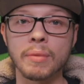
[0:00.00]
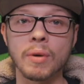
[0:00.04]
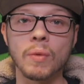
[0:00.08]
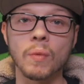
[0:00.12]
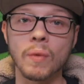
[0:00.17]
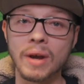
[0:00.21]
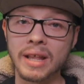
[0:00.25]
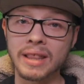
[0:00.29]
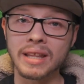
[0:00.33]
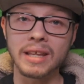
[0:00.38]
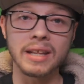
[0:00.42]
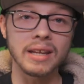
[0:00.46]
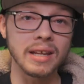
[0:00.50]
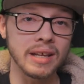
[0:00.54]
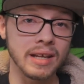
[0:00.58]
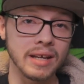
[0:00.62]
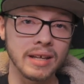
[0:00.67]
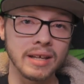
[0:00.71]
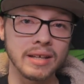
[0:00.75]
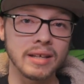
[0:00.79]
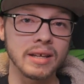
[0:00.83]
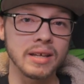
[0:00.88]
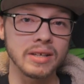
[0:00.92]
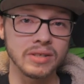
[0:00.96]
but when they need
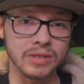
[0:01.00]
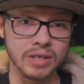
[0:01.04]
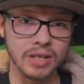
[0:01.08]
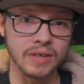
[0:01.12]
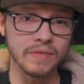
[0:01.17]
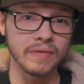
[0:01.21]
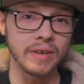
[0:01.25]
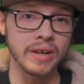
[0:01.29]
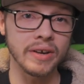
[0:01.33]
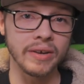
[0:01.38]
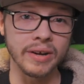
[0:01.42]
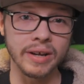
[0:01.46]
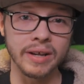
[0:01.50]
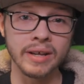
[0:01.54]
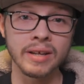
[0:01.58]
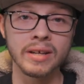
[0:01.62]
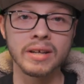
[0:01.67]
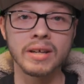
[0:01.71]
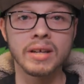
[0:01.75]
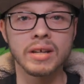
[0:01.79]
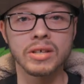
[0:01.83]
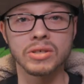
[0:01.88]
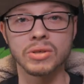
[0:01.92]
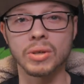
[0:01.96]
it is going to vary.
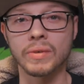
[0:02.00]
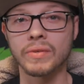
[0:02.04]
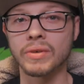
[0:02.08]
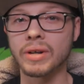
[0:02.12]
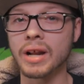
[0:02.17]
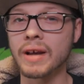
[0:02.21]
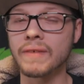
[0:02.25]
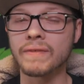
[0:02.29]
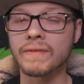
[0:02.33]
So if you're